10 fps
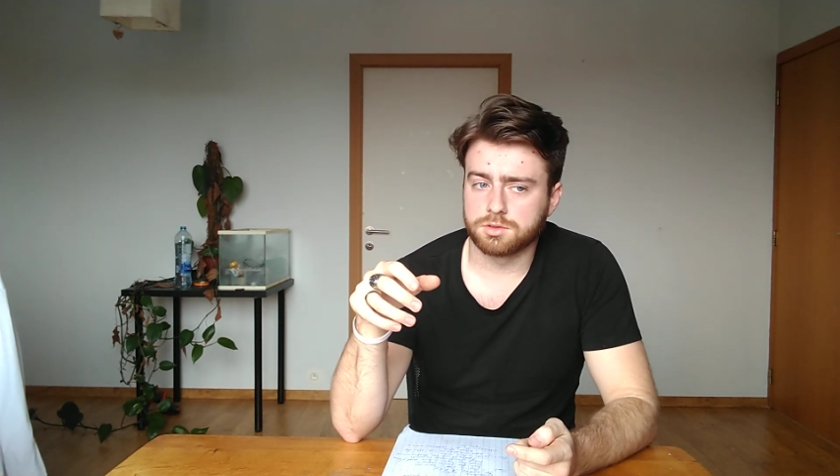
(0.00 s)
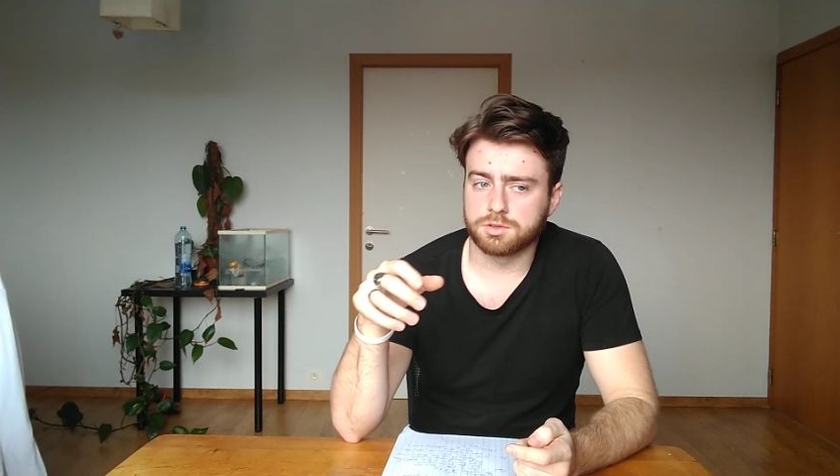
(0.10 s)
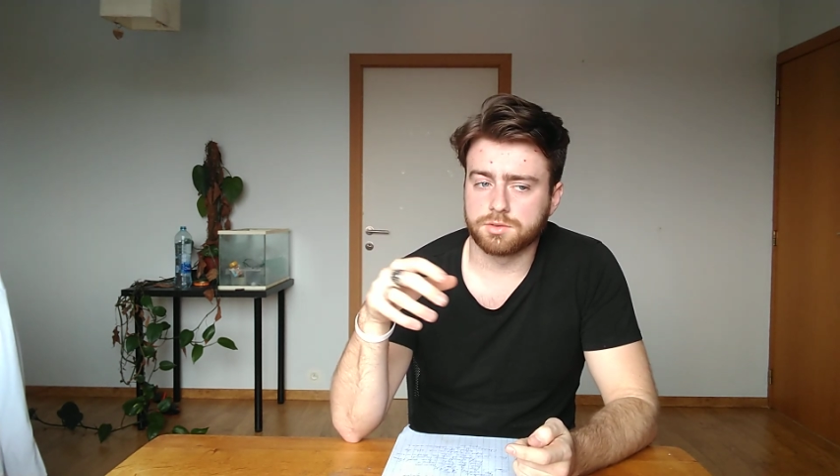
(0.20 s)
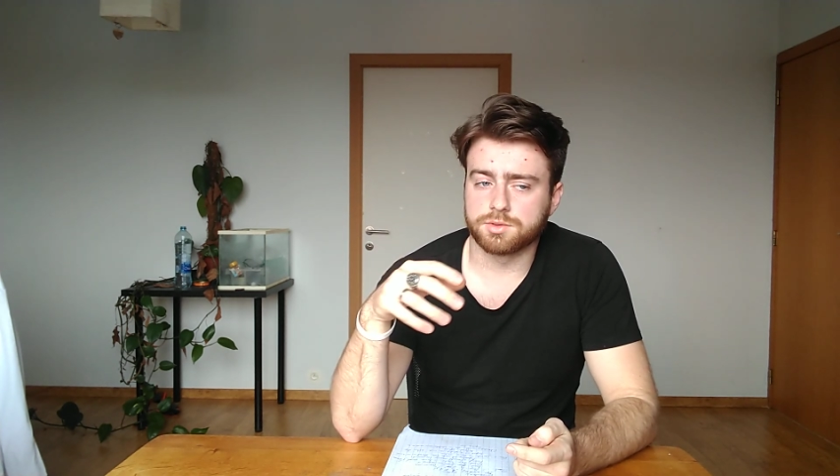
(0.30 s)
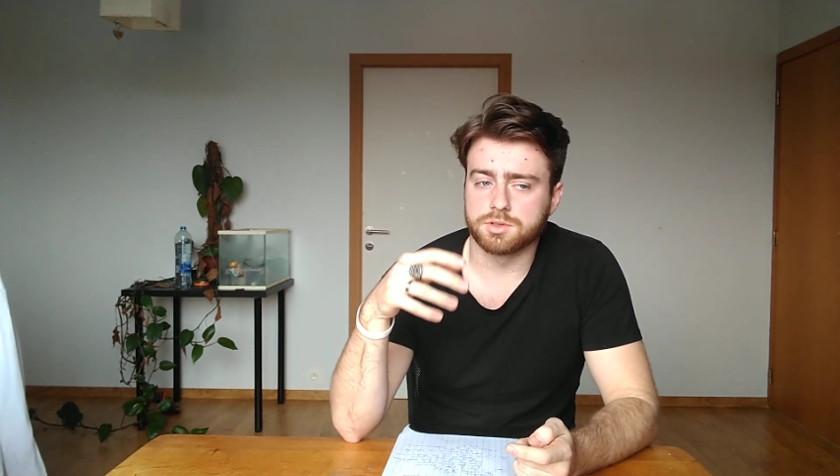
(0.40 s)

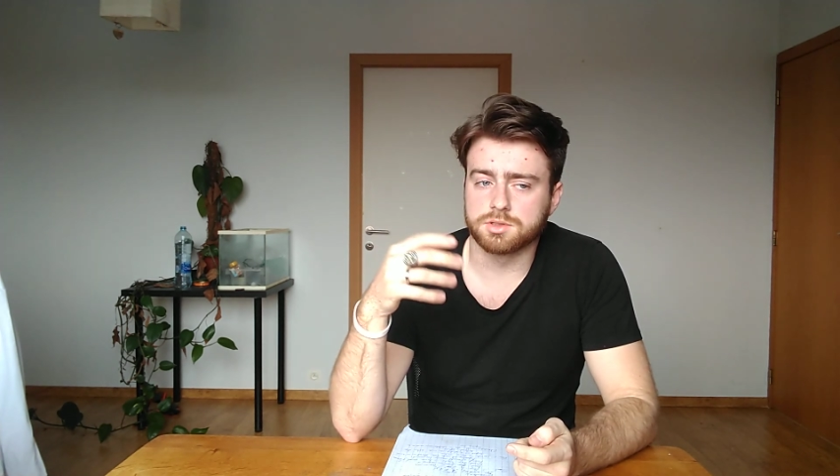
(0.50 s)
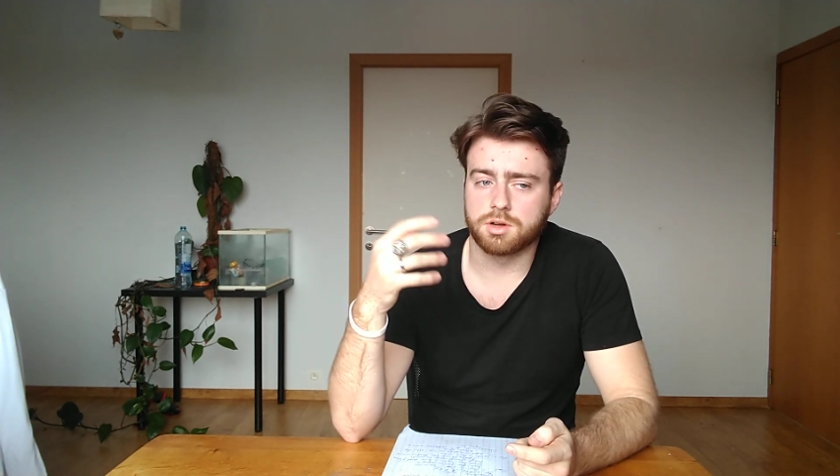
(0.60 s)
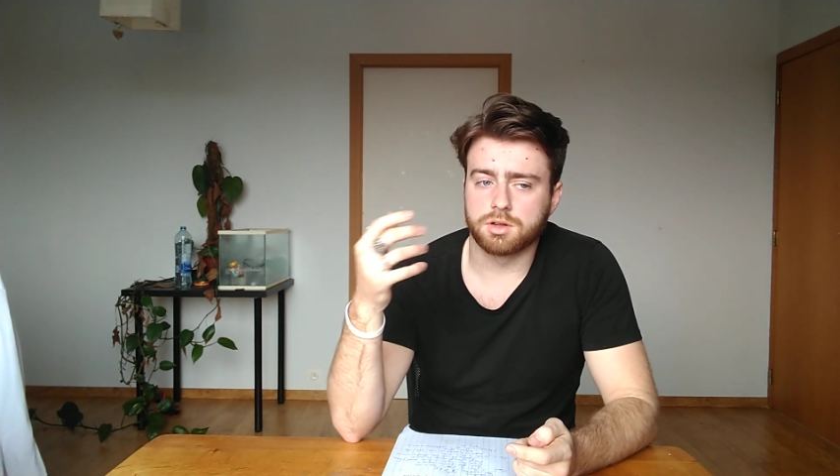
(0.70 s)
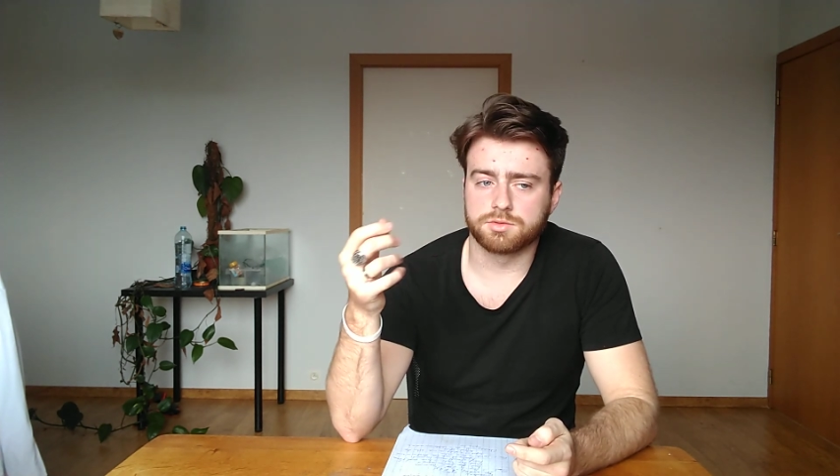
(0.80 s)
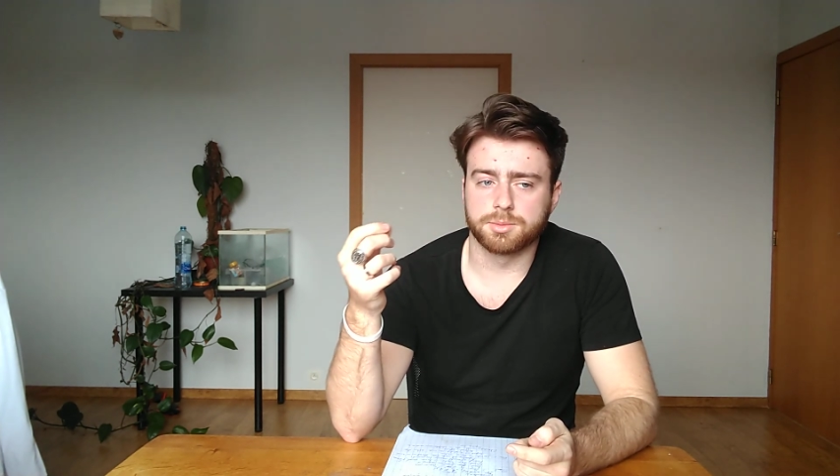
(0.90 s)
different
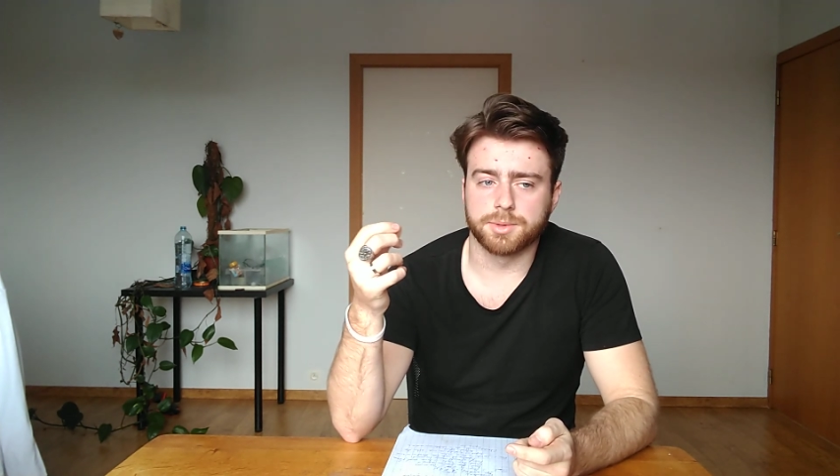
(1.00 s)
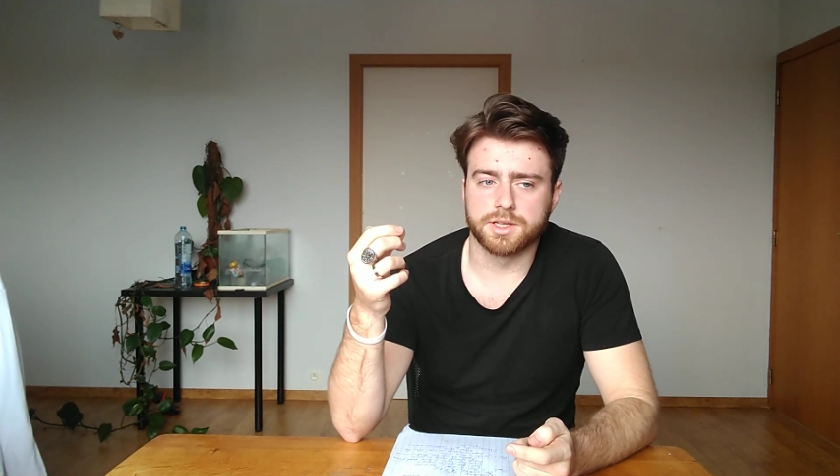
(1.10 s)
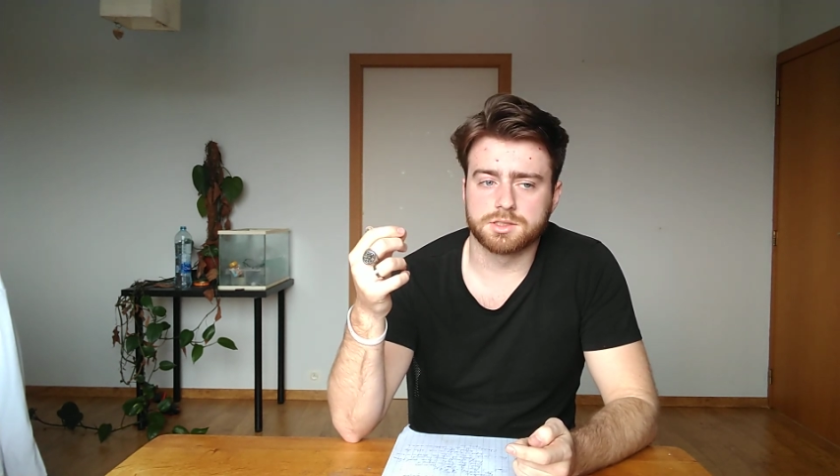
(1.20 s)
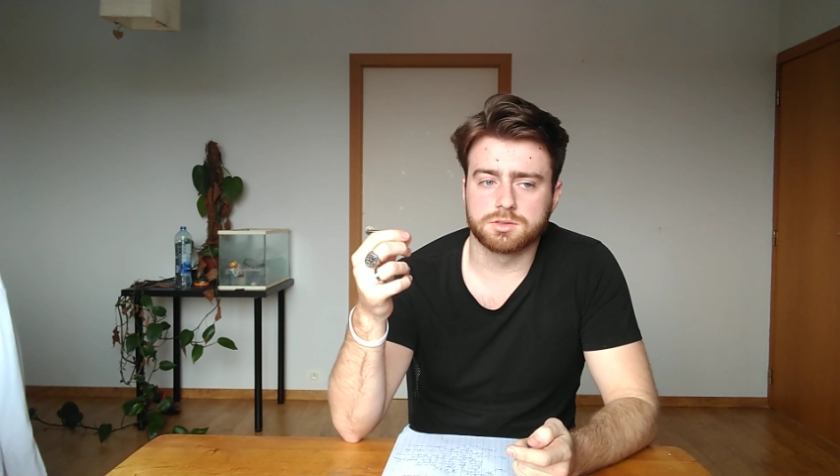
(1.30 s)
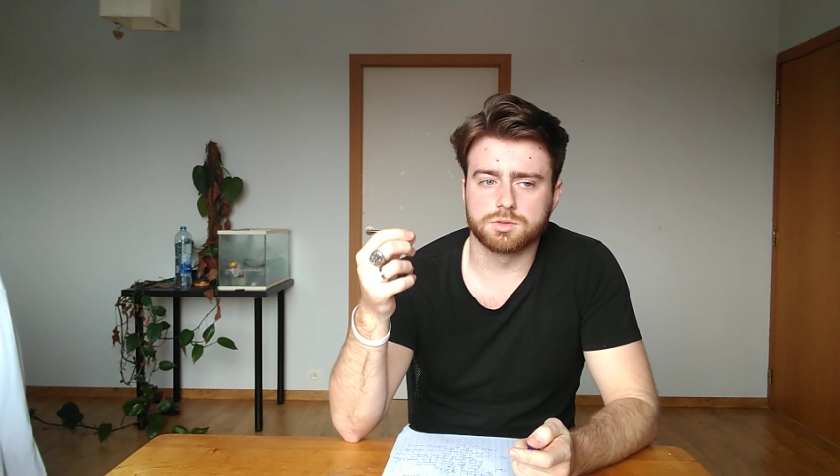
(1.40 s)

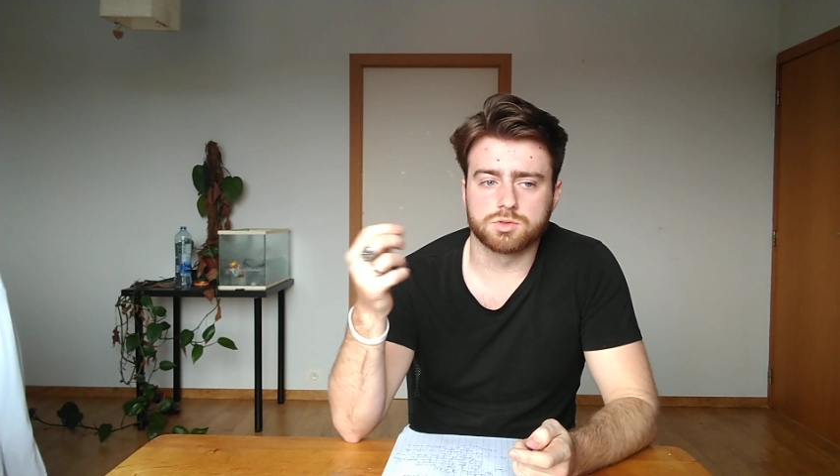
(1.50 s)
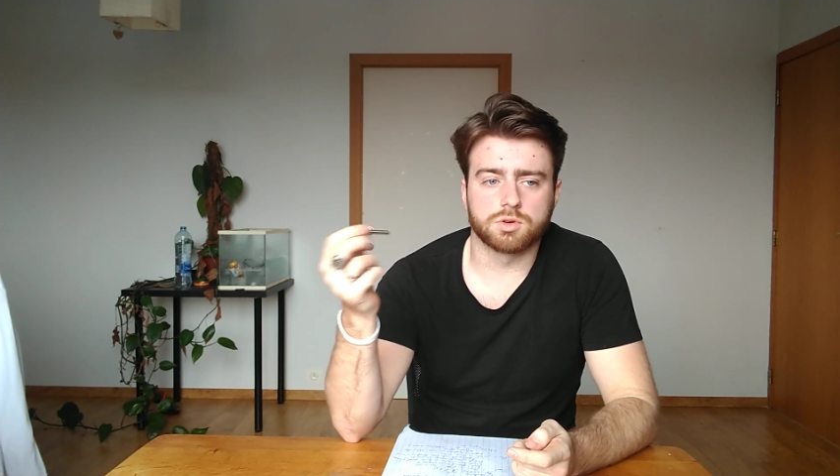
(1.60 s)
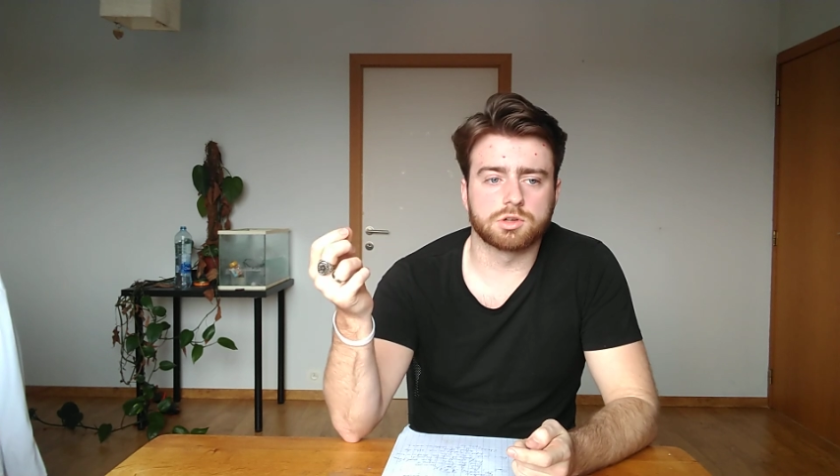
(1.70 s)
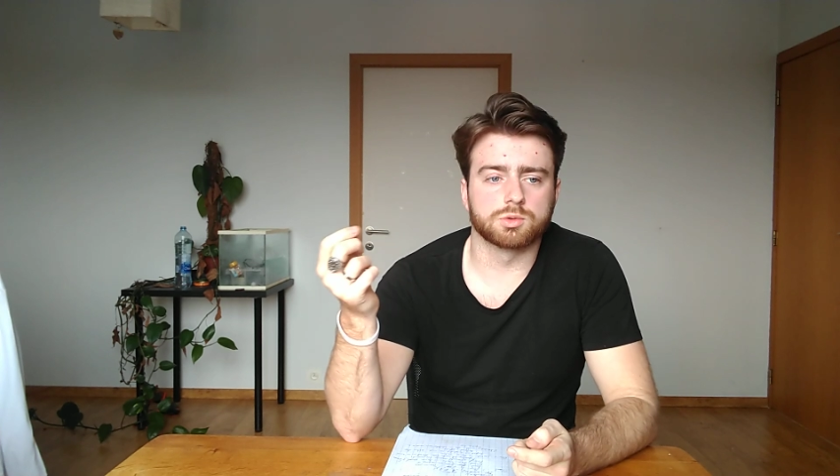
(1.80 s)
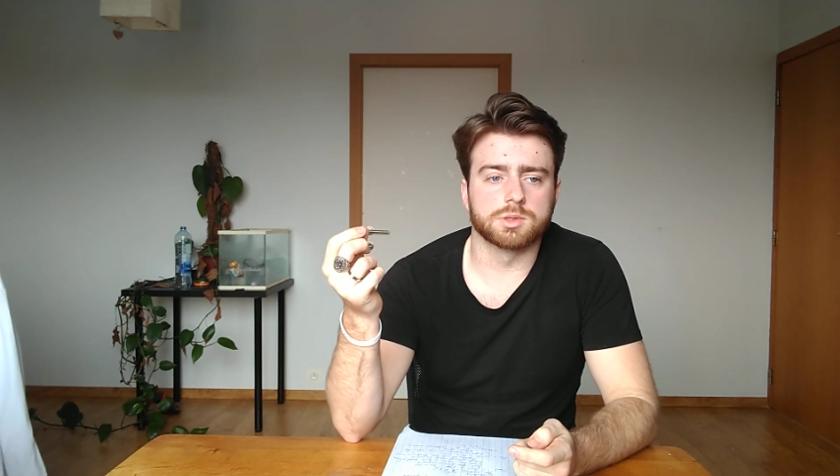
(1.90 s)
alphabets to
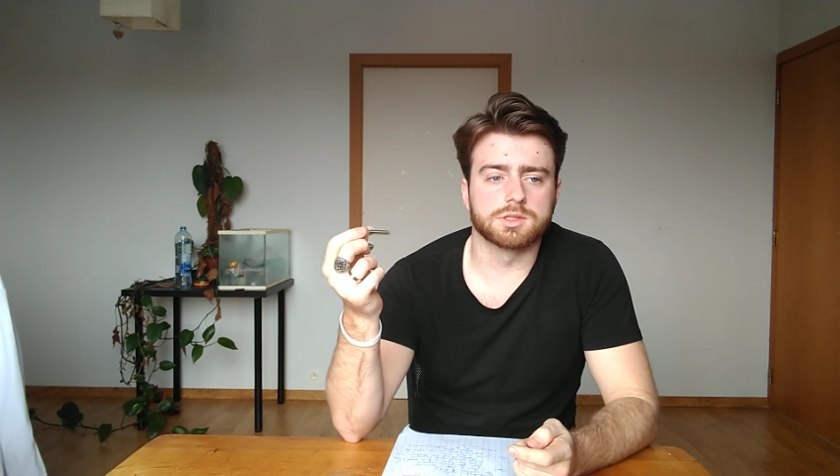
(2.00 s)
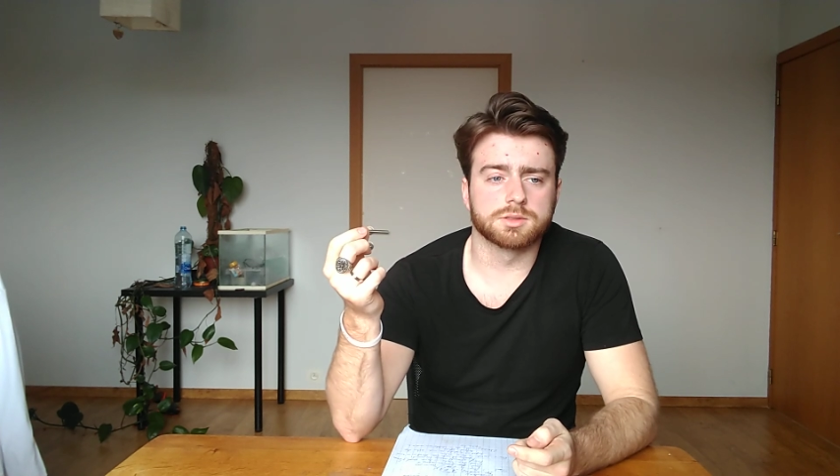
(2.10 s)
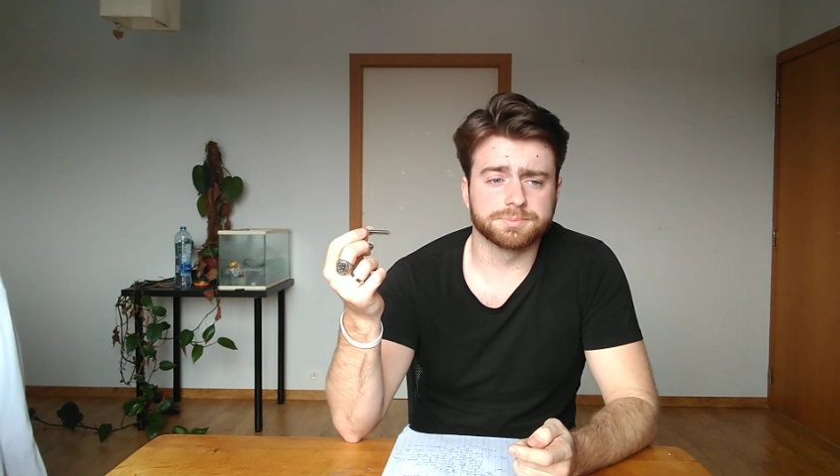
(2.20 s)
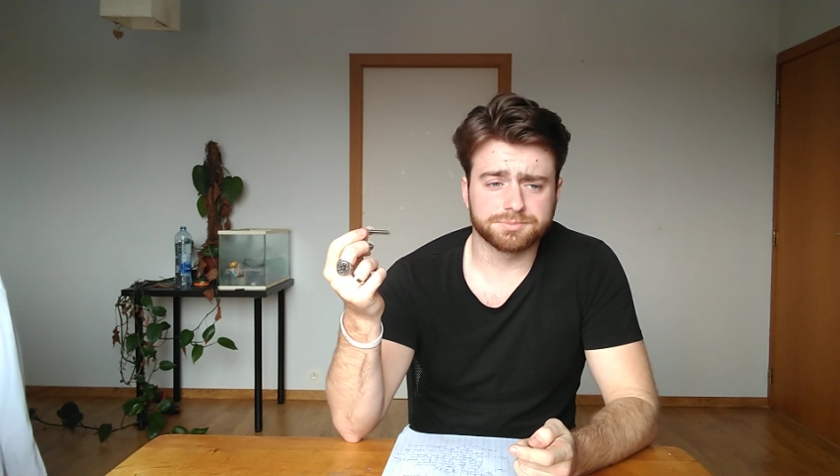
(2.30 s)
start with.